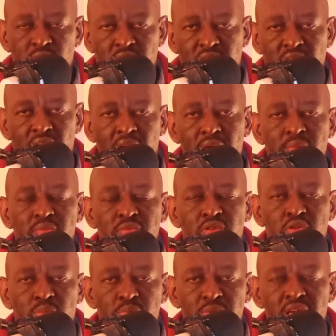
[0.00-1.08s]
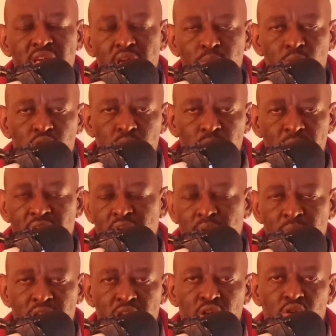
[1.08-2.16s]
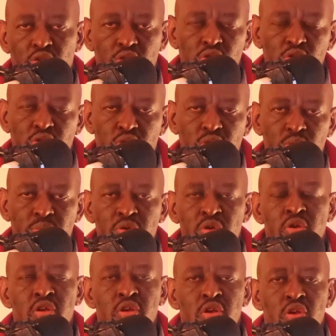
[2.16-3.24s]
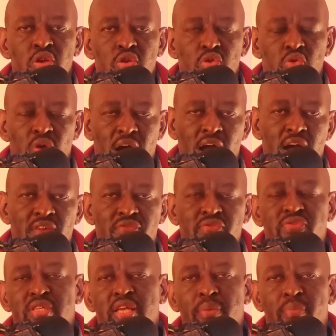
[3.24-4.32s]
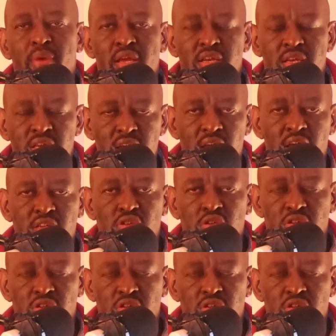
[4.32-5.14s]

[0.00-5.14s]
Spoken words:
when it comes to being able to make money on YouTube, you have some ideas